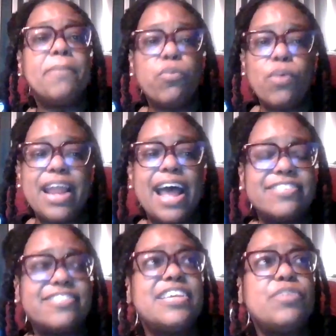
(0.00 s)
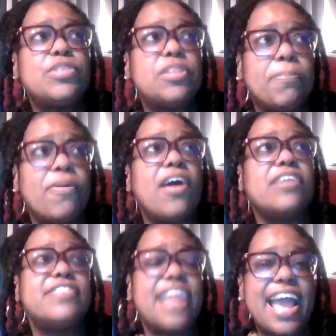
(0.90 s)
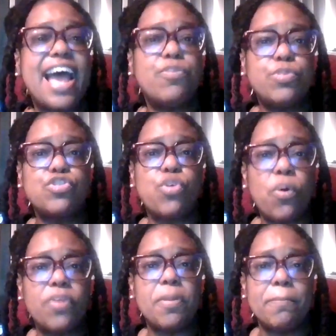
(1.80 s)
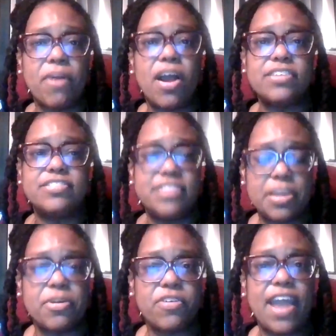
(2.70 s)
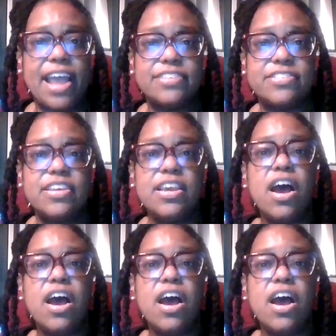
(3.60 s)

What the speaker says: But what I see with the Bronx, they have what's called the Bronx Democrats.